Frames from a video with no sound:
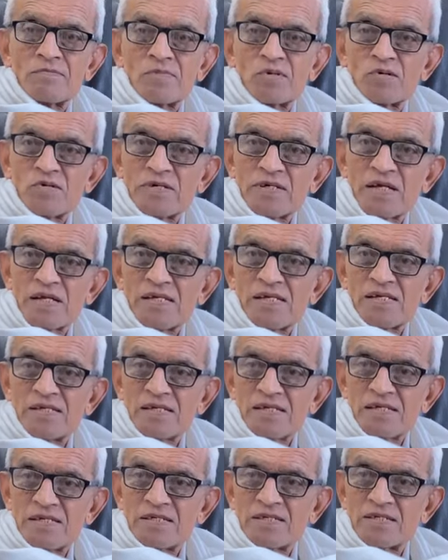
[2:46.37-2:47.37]

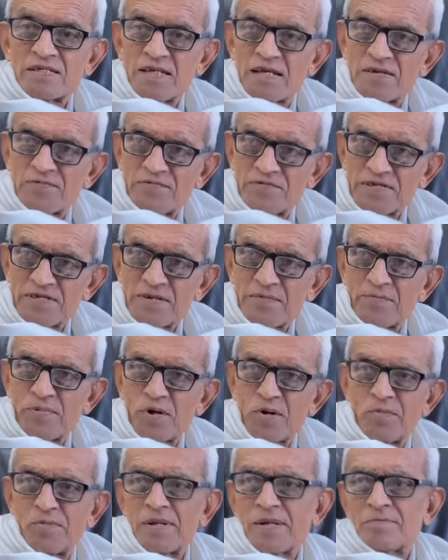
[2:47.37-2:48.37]
Mortality itself is a
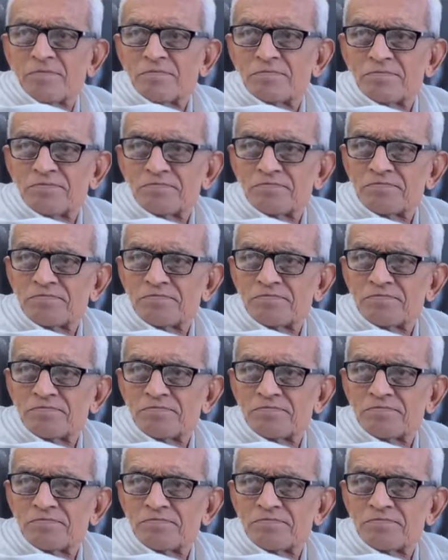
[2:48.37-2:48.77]
problem,